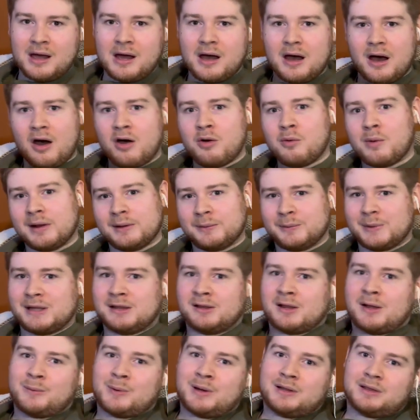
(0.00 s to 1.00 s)
oh, one win,
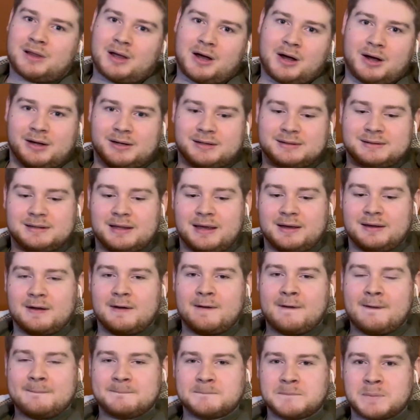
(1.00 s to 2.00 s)
one loss, like
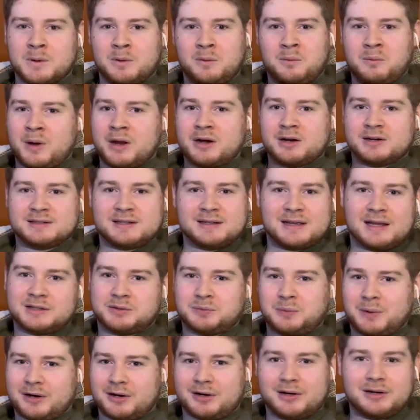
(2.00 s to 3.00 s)
winners
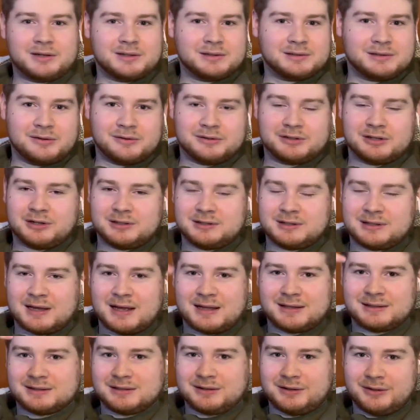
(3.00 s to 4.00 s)
against winners, losers
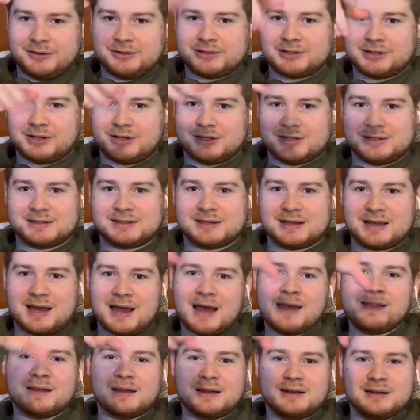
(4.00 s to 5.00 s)
against losers.
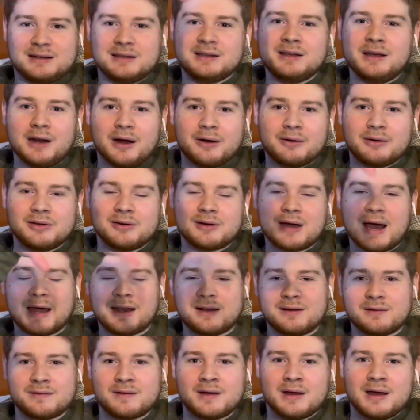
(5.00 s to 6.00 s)
And then,
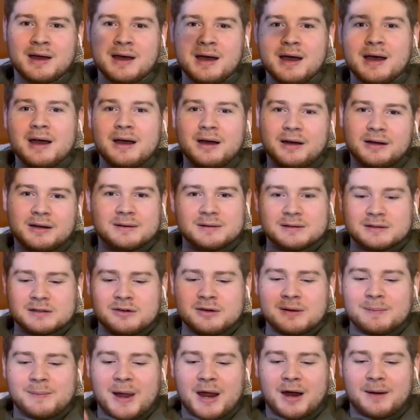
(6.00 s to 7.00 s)
you
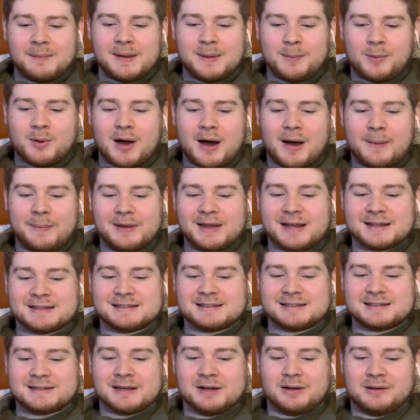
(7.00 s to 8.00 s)
can pair people up
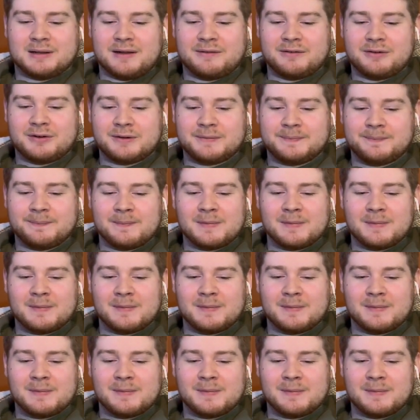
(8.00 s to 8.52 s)
against skill level.